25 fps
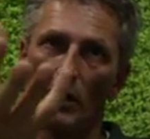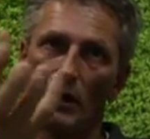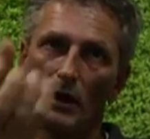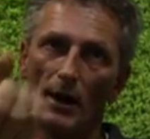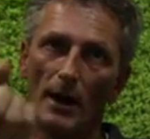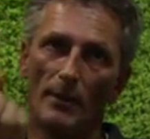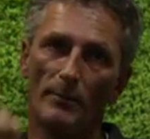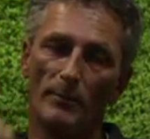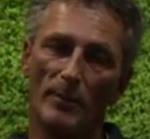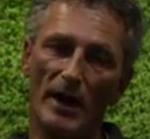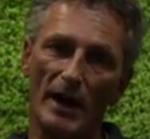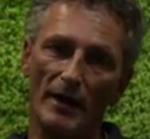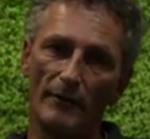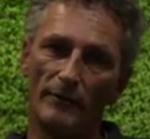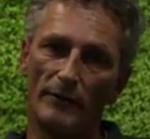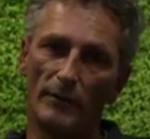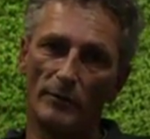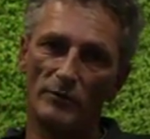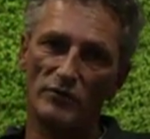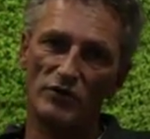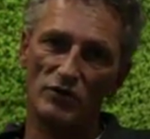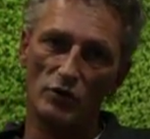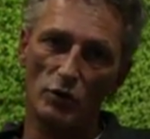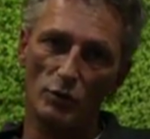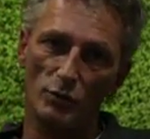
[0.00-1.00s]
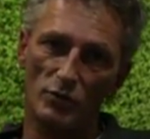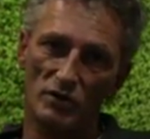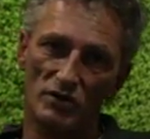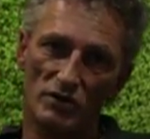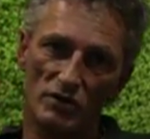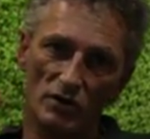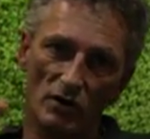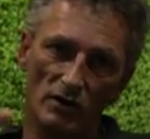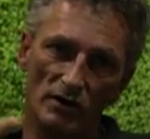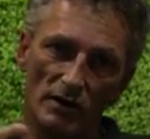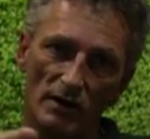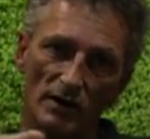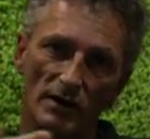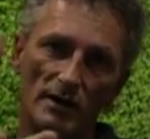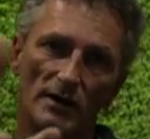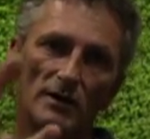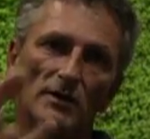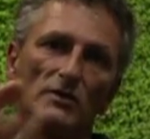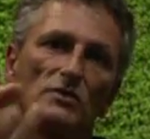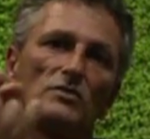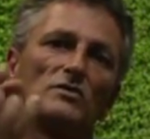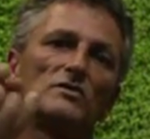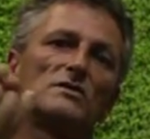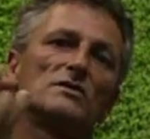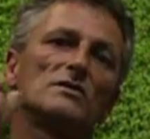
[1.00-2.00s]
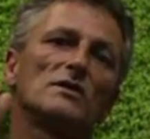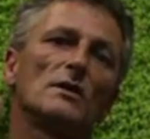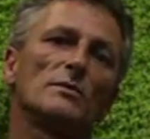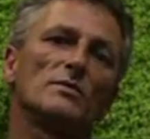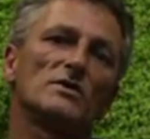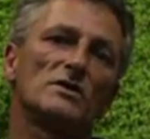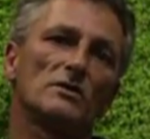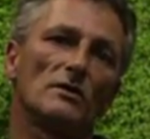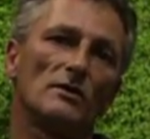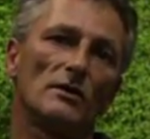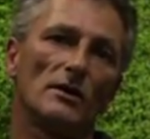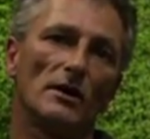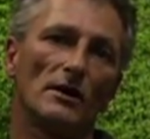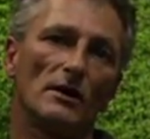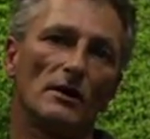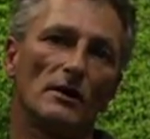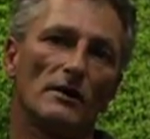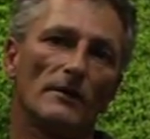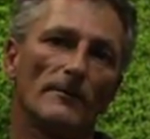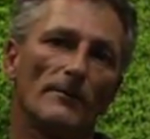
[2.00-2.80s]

come back from supersonic into subsonic,